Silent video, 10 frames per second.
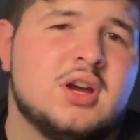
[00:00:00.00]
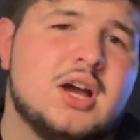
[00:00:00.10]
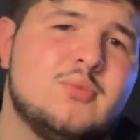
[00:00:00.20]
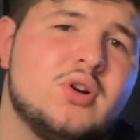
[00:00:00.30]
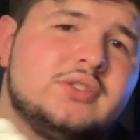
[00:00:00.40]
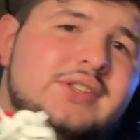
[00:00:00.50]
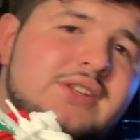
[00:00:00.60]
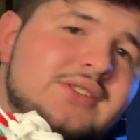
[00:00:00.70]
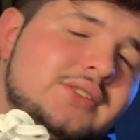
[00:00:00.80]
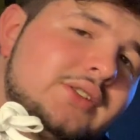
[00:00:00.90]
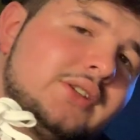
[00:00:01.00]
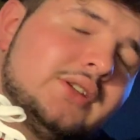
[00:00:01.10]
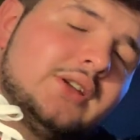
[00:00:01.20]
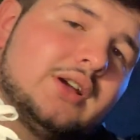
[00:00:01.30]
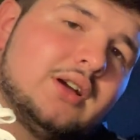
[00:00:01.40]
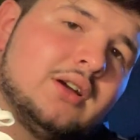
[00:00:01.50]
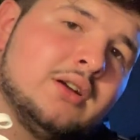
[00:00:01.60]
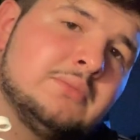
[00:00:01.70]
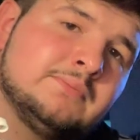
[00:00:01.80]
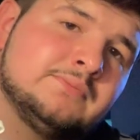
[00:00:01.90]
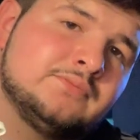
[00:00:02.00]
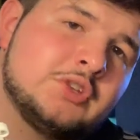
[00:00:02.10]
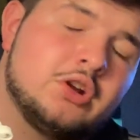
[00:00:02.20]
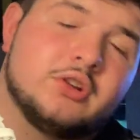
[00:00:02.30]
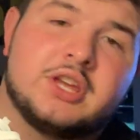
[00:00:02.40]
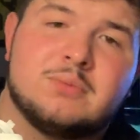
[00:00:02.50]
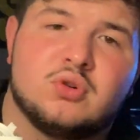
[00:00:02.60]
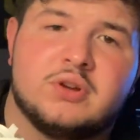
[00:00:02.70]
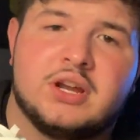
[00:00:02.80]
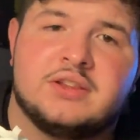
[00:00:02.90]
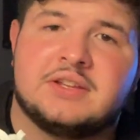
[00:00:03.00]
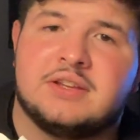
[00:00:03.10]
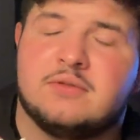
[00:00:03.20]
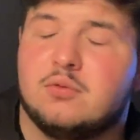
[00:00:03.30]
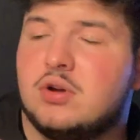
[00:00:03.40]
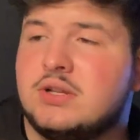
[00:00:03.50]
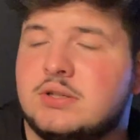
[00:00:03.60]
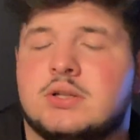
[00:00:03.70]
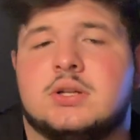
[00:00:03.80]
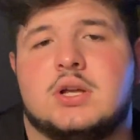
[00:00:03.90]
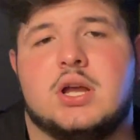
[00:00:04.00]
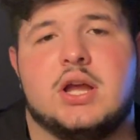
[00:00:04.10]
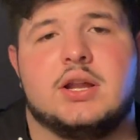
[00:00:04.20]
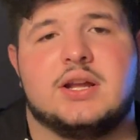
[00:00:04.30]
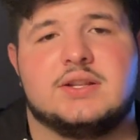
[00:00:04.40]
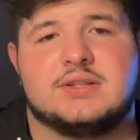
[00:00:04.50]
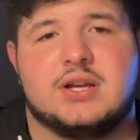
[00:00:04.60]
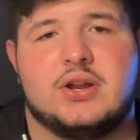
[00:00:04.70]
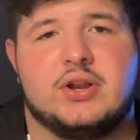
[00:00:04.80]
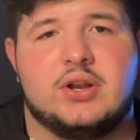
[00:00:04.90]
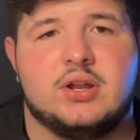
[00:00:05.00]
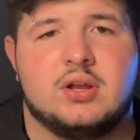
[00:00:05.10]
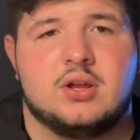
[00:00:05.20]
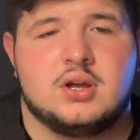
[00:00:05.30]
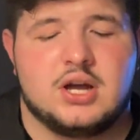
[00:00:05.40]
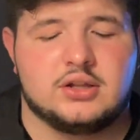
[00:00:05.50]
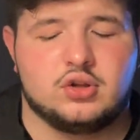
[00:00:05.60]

I bought these, um, Hurricane Maria, I think it was, and I decided I